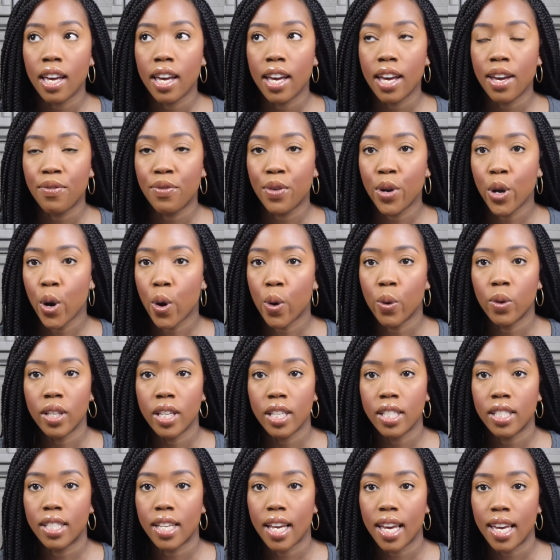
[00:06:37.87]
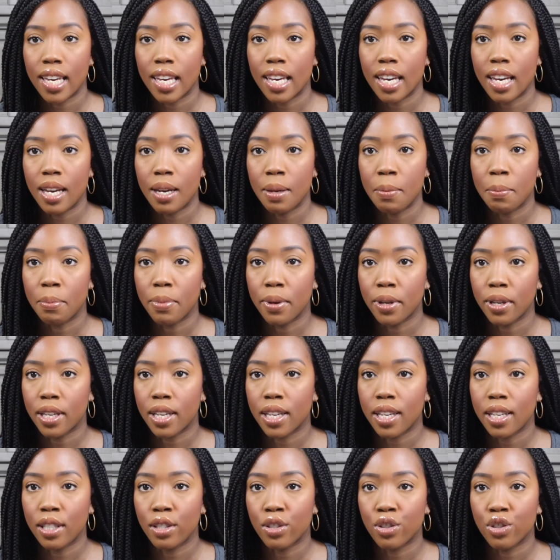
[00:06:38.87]
if you're only taking
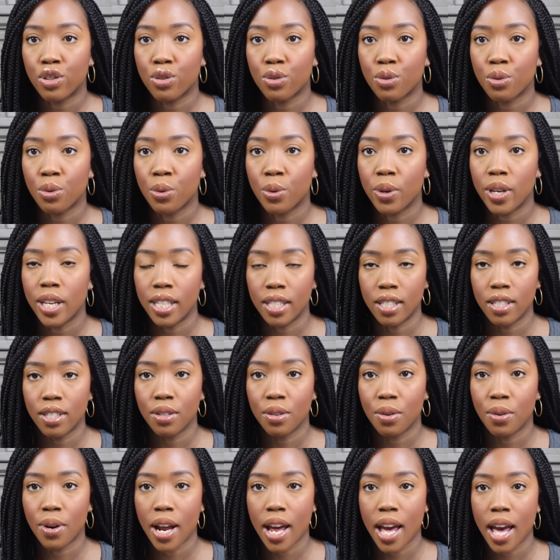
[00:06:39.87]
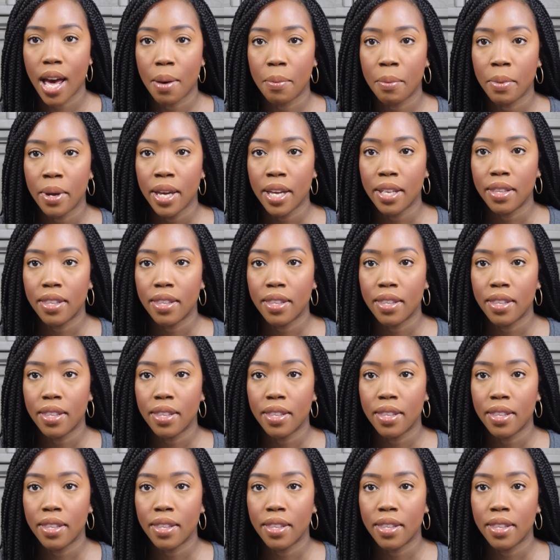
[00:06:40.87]
bookings through Instagram,